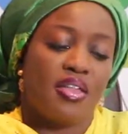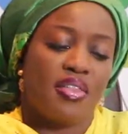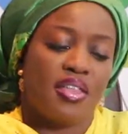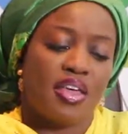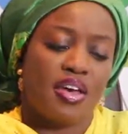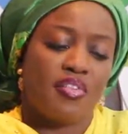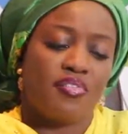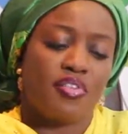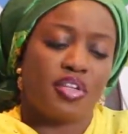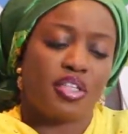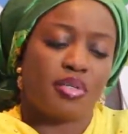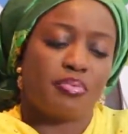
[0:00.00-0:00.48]

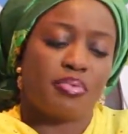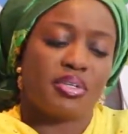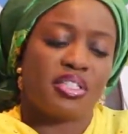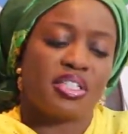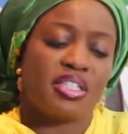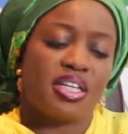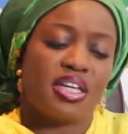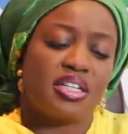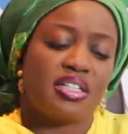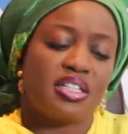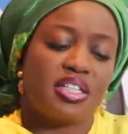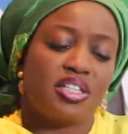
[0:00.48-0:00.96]
Therefore, the
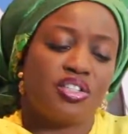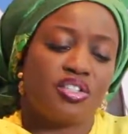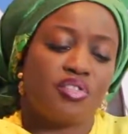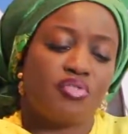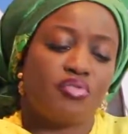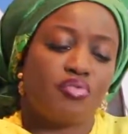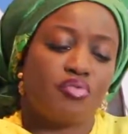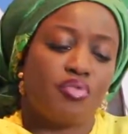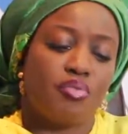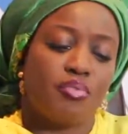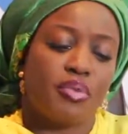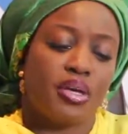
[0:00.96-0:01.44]
percentage
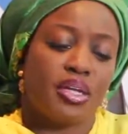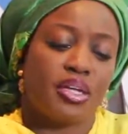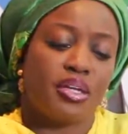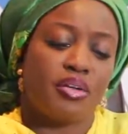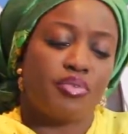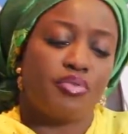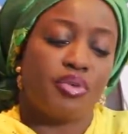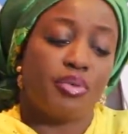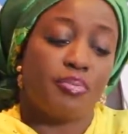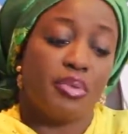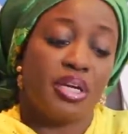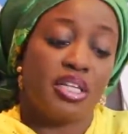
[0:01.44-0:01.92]
of
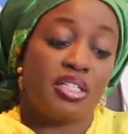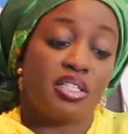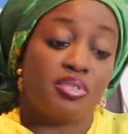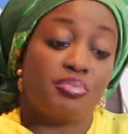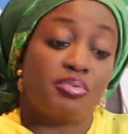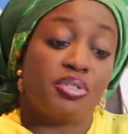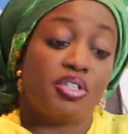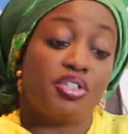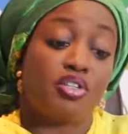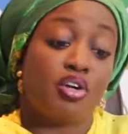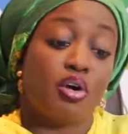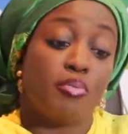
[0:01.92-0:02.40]
women remains
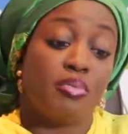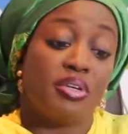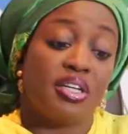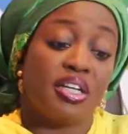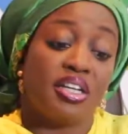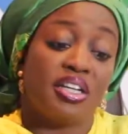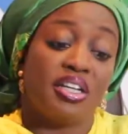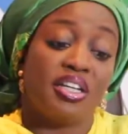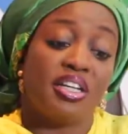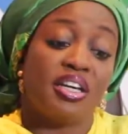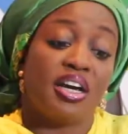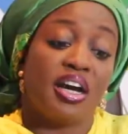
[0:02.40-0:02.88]

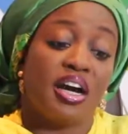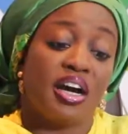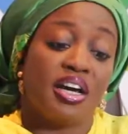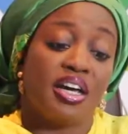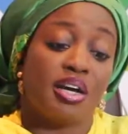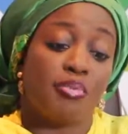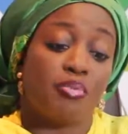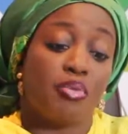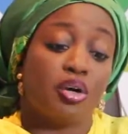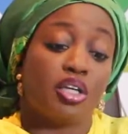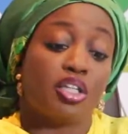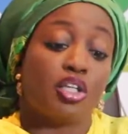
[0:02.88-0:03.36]
predominantly
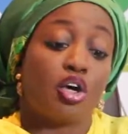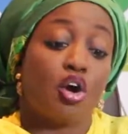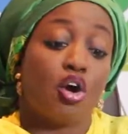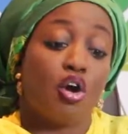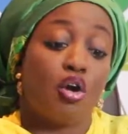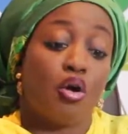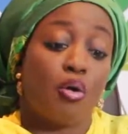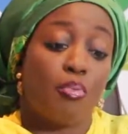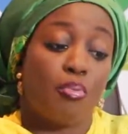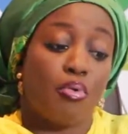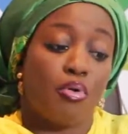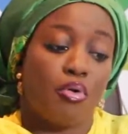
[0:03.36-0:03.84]
high among the
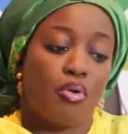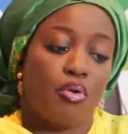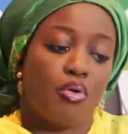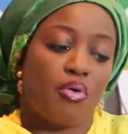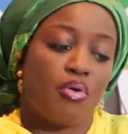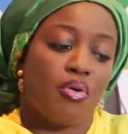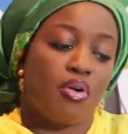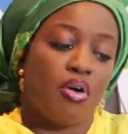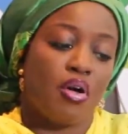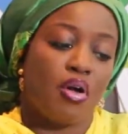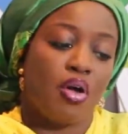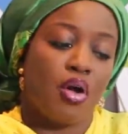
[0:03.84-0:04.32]
core
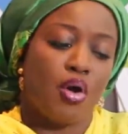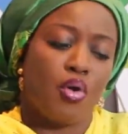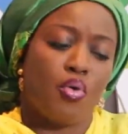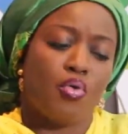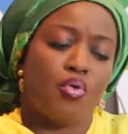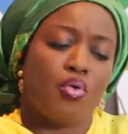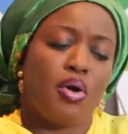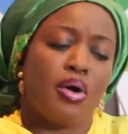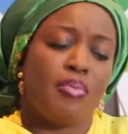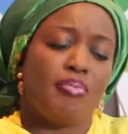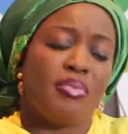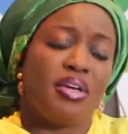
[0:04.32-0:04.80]
poor,
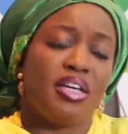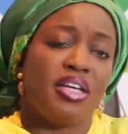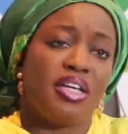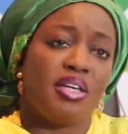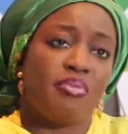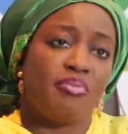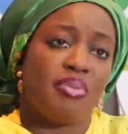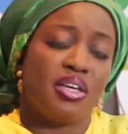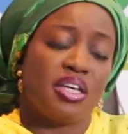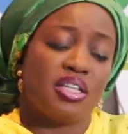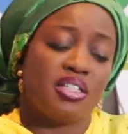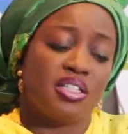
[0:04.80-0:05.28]
who are
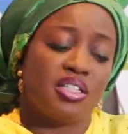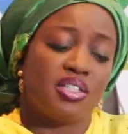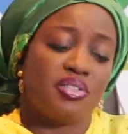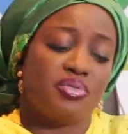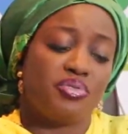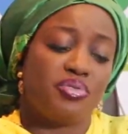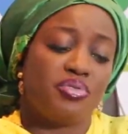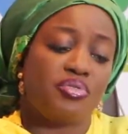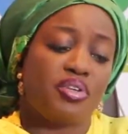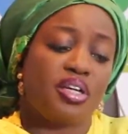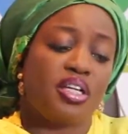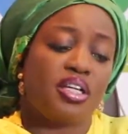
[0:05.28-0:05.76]
mainly based
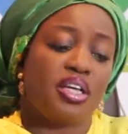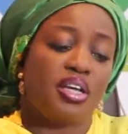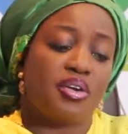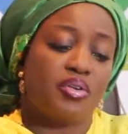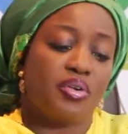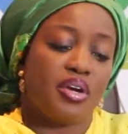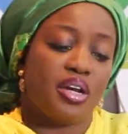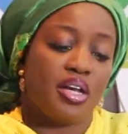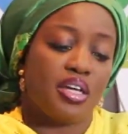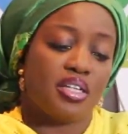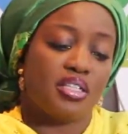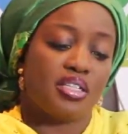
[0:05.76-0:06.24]
in rural
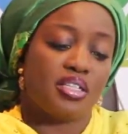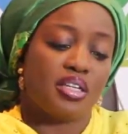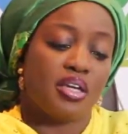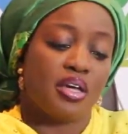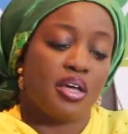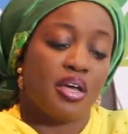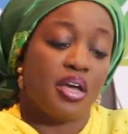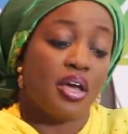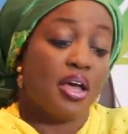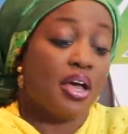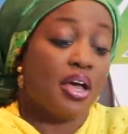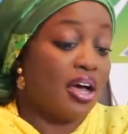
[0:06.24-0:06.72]
areas.
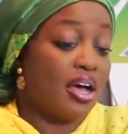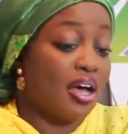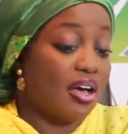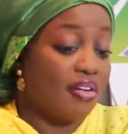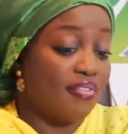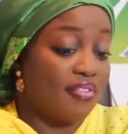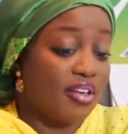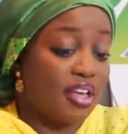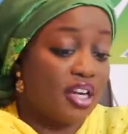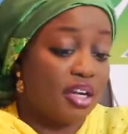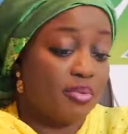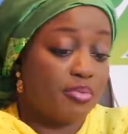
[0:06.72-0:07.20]

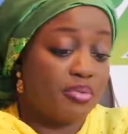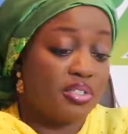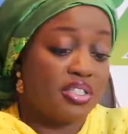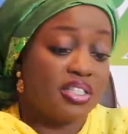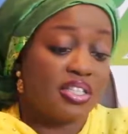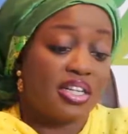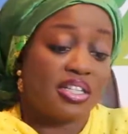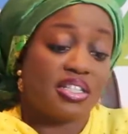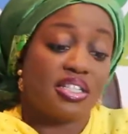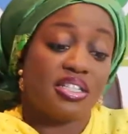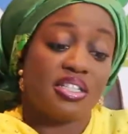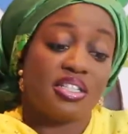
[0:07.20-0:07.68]
Available
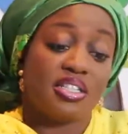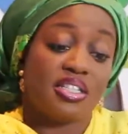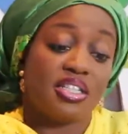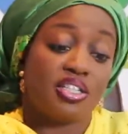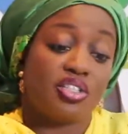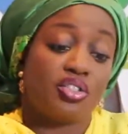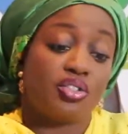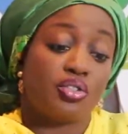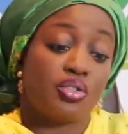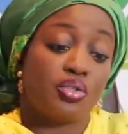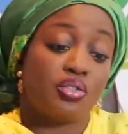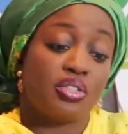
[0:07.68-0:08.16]

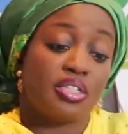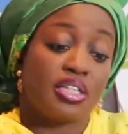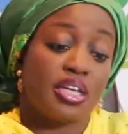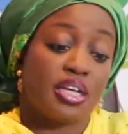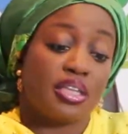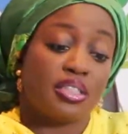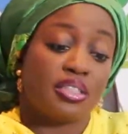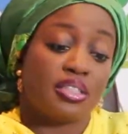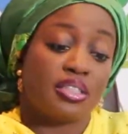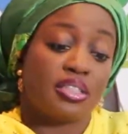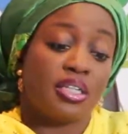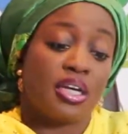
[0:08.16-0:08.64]
statistics shows
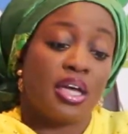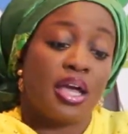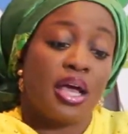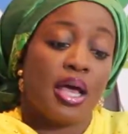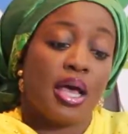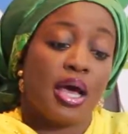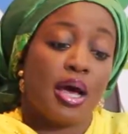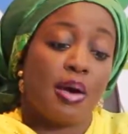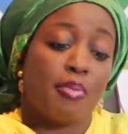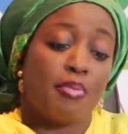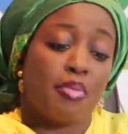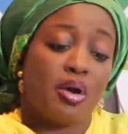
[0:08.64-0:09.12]
that
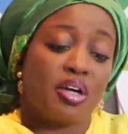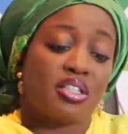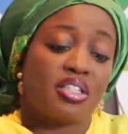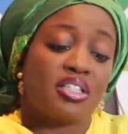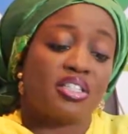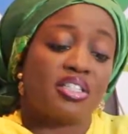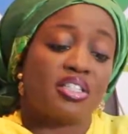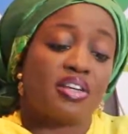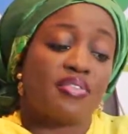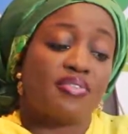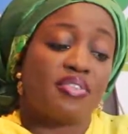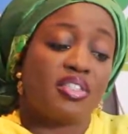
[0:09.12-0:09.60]
among
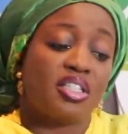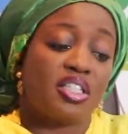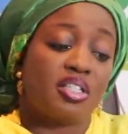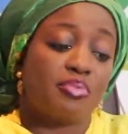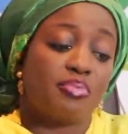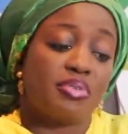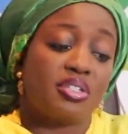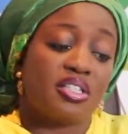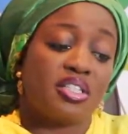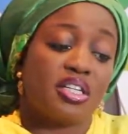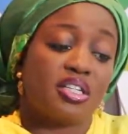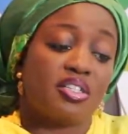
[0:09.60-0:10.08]
the
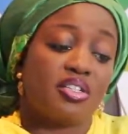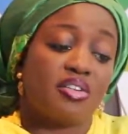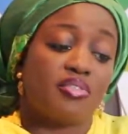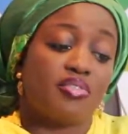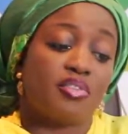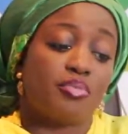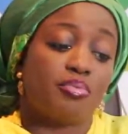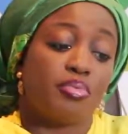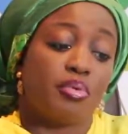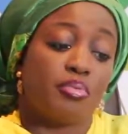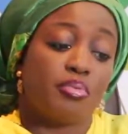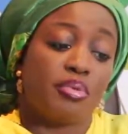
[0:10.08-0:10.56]
70%
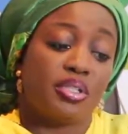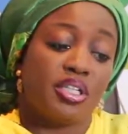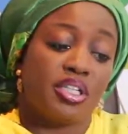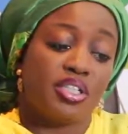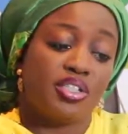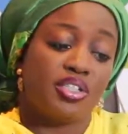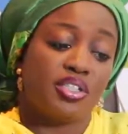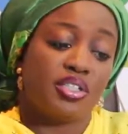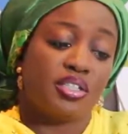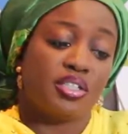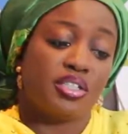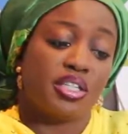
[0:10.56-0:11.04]
of the
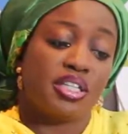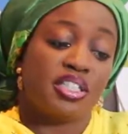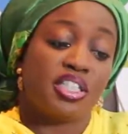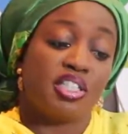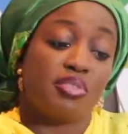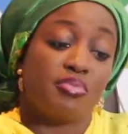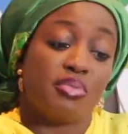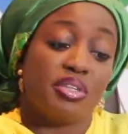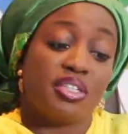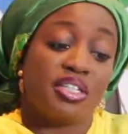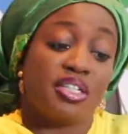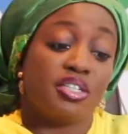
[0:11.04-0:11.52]
population
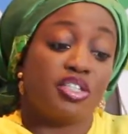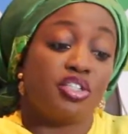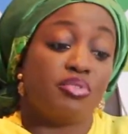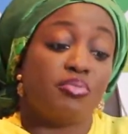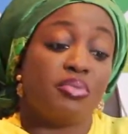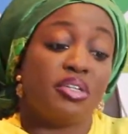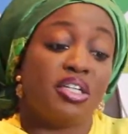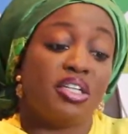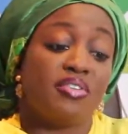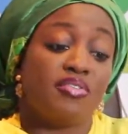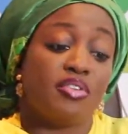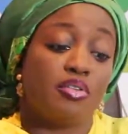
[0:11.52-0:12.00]
estimated to
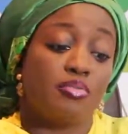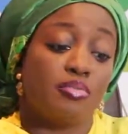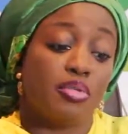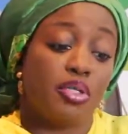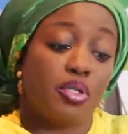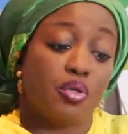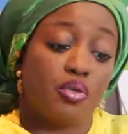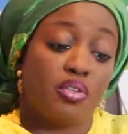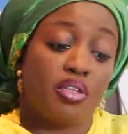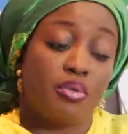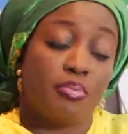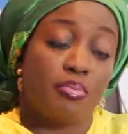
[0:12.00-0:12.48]
be living
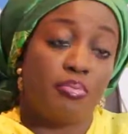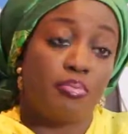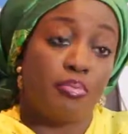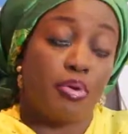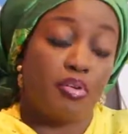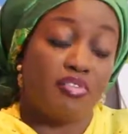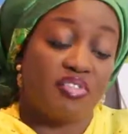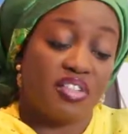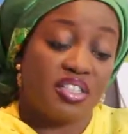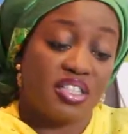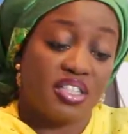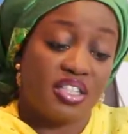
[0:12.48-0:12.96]
below the
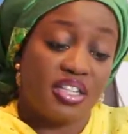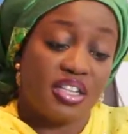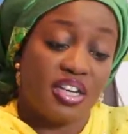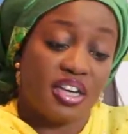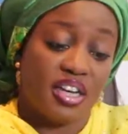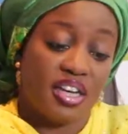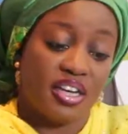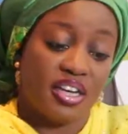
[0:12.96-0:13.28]
poverty